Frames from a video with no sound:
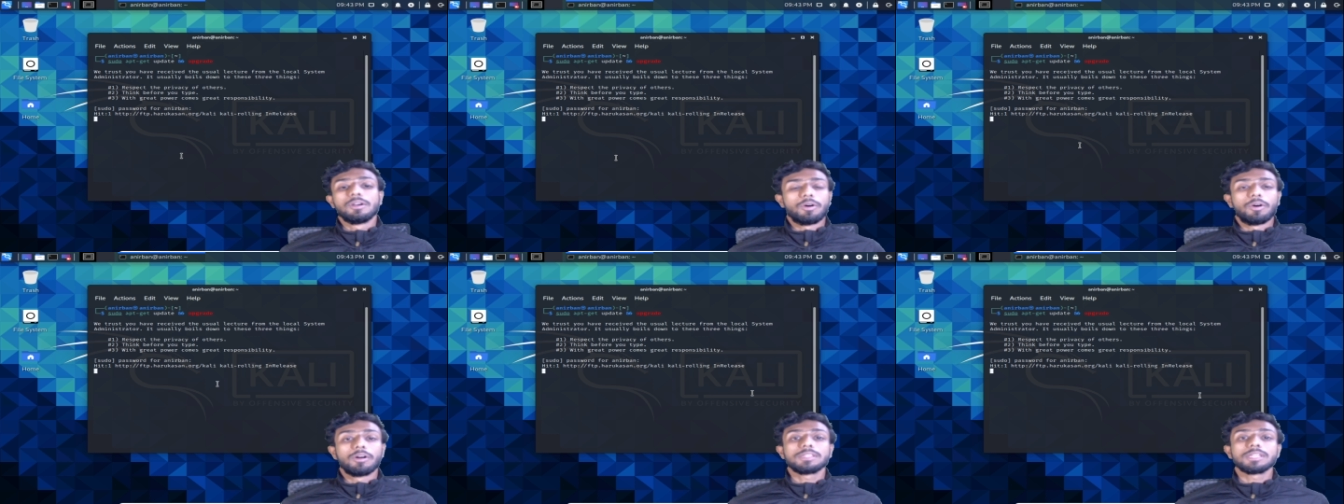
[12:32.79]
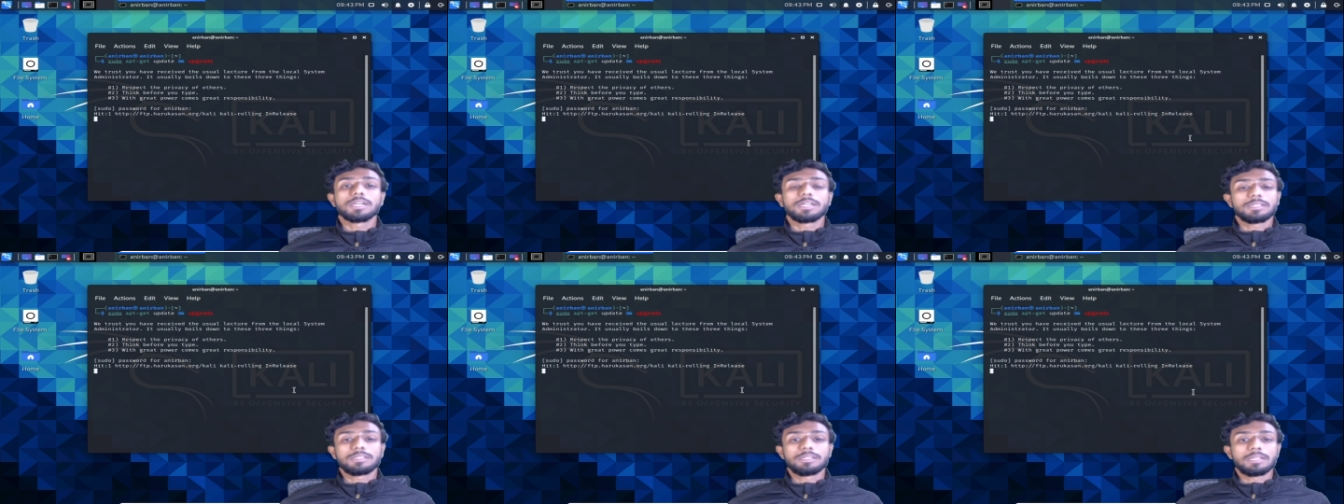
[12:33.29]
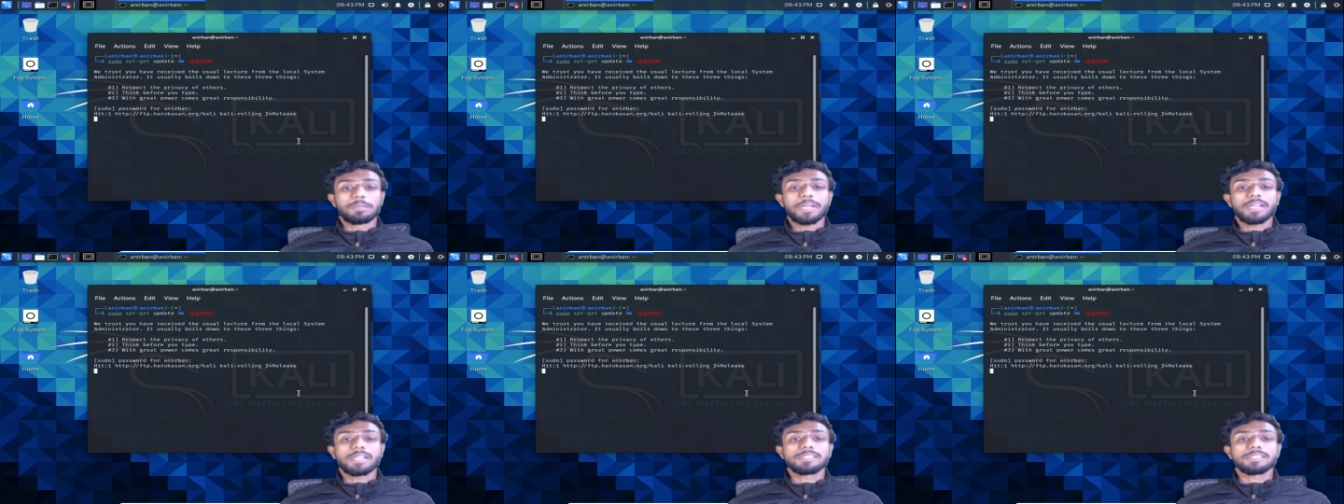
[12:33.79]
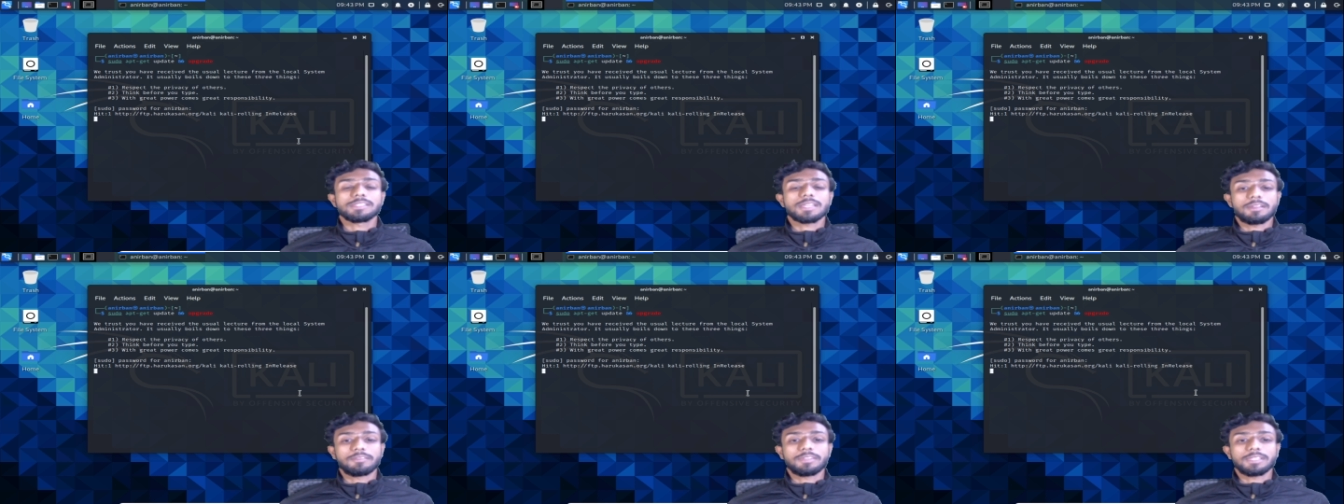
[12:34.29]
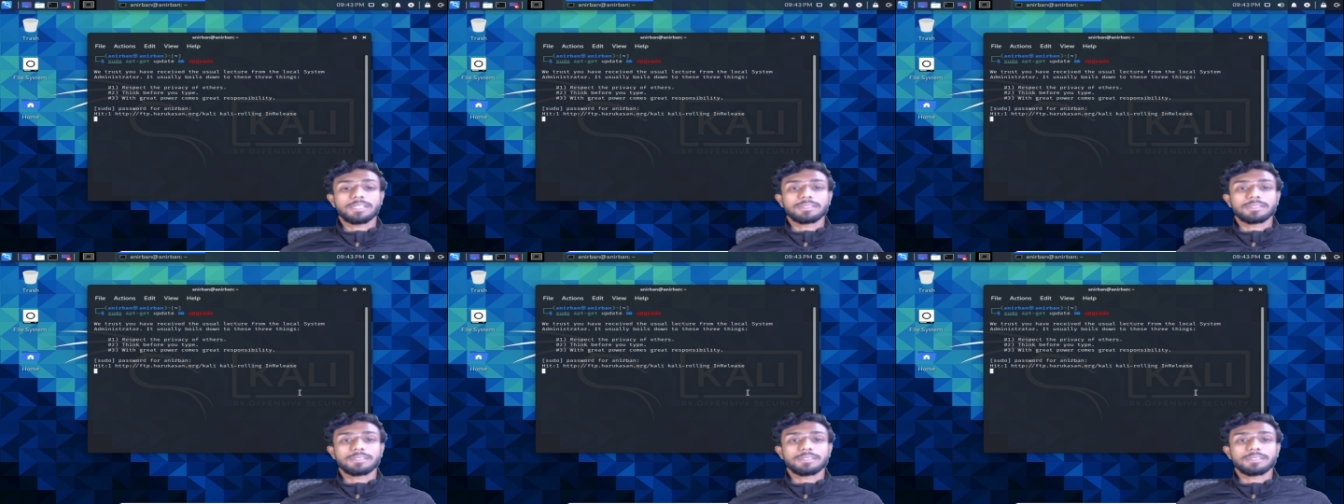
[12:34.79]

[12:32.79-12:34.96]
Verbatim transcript: all the dependencies and everything